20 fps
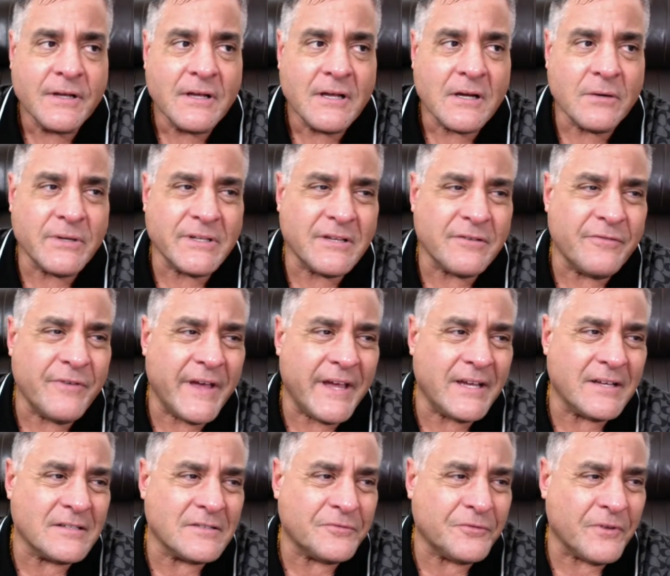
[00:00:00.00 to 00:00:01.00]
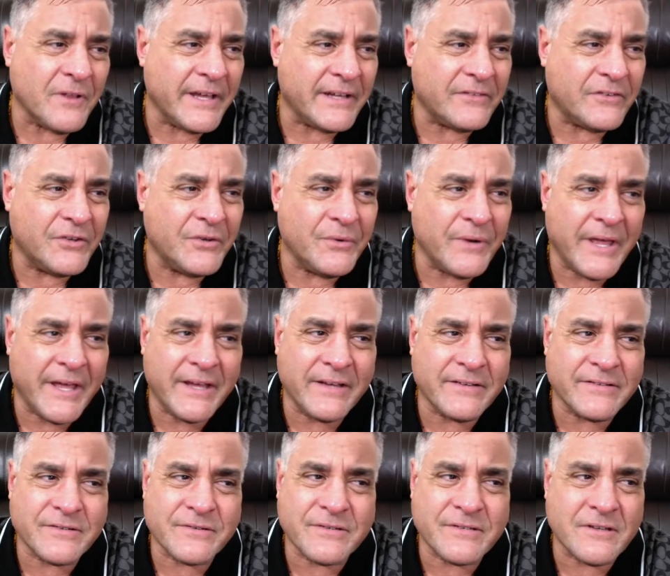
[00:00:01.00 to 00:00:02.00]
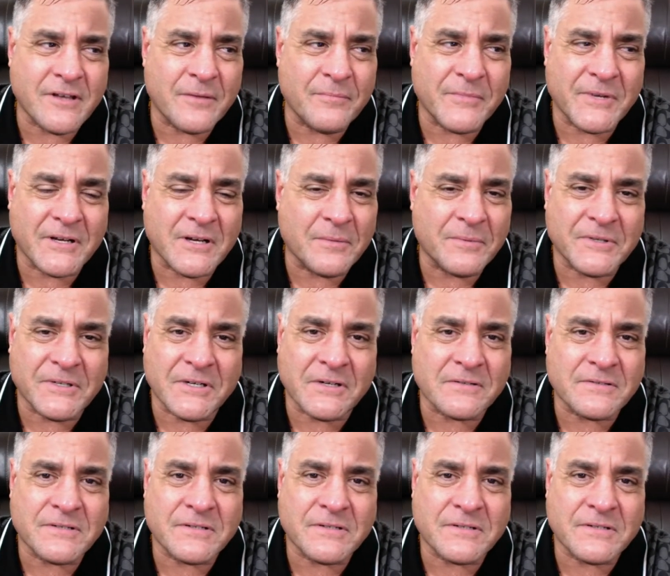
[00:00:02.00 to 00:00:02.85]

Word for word: I went to Vegas for like two days or something a couple years